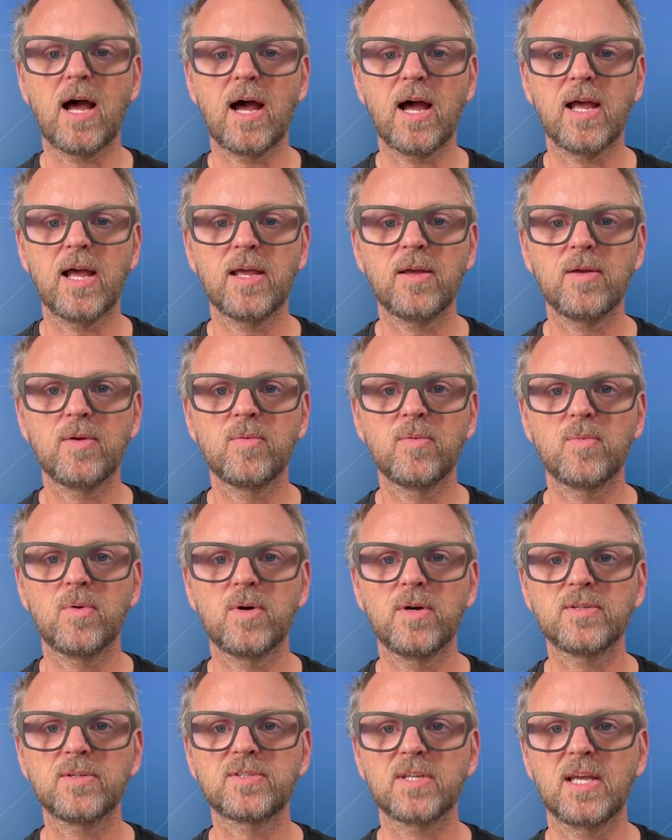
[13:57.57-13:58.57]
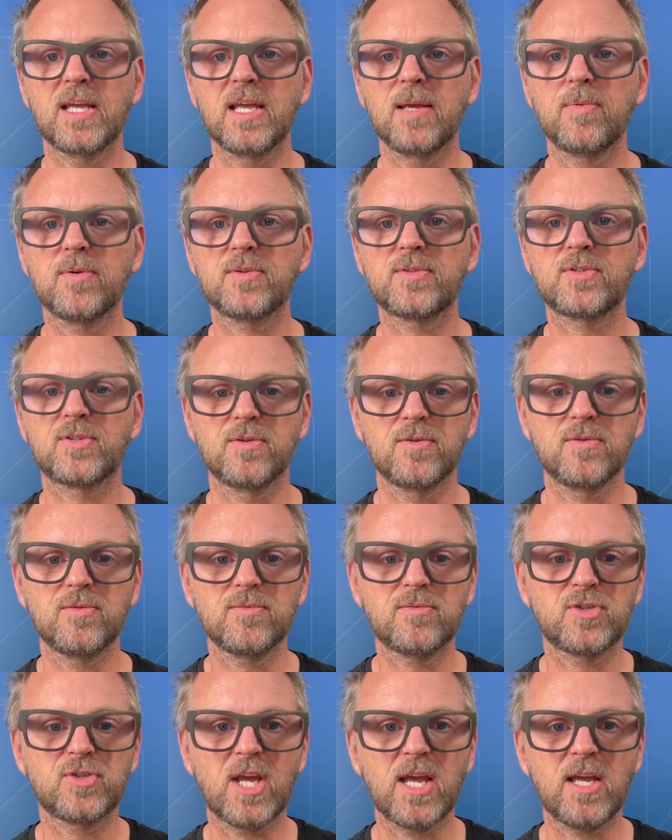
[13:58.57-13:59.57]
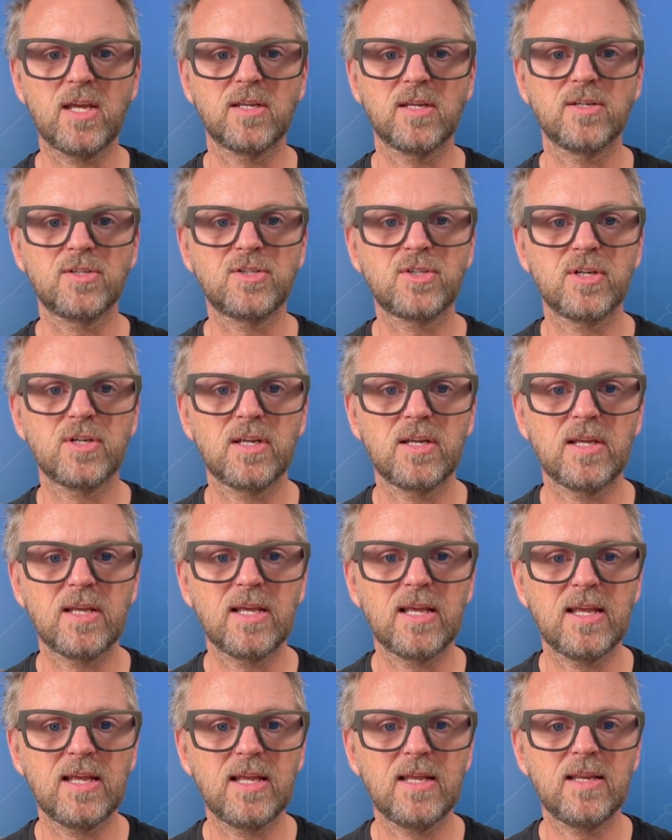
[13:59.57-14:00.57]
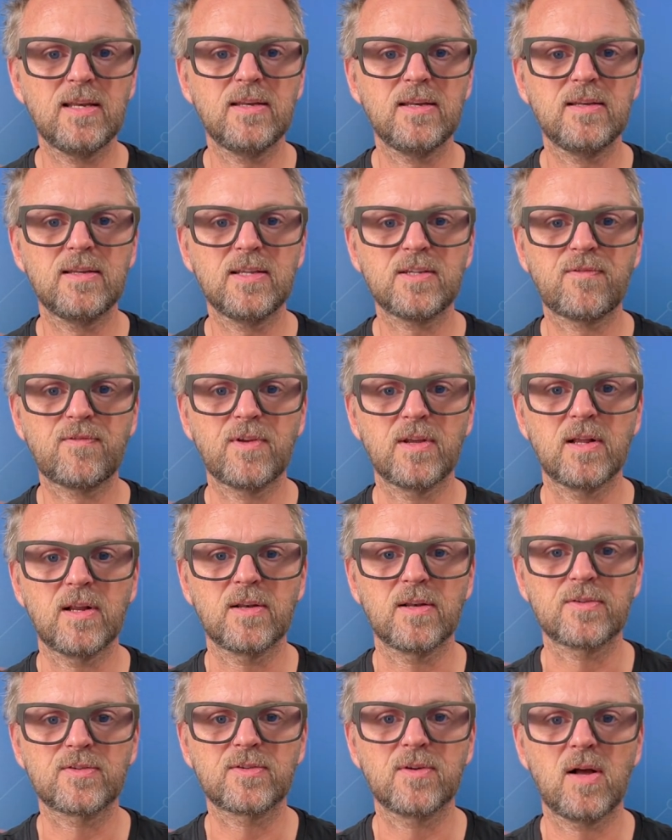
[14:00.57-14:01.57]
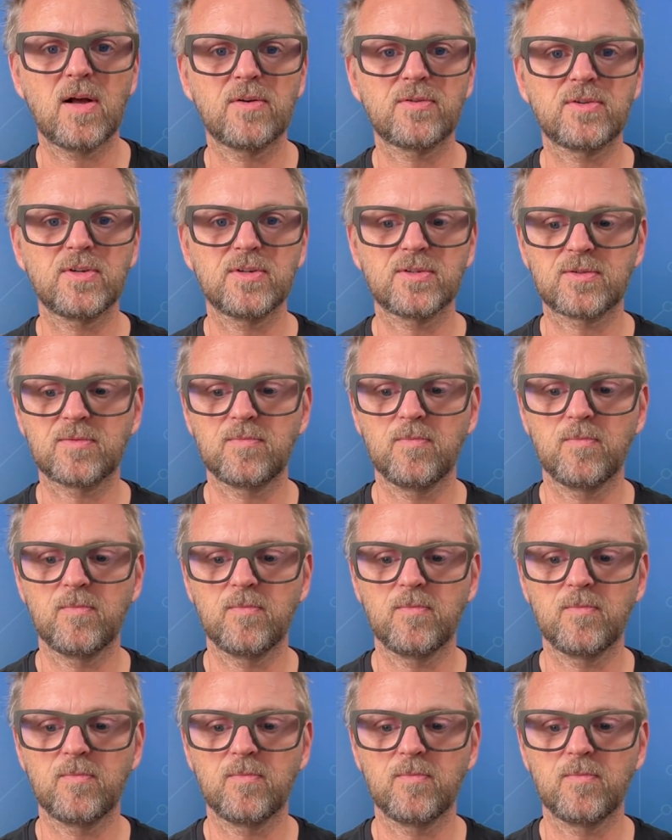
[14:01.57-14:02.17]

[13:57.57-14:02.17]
I was able to change in this VL. So I'll just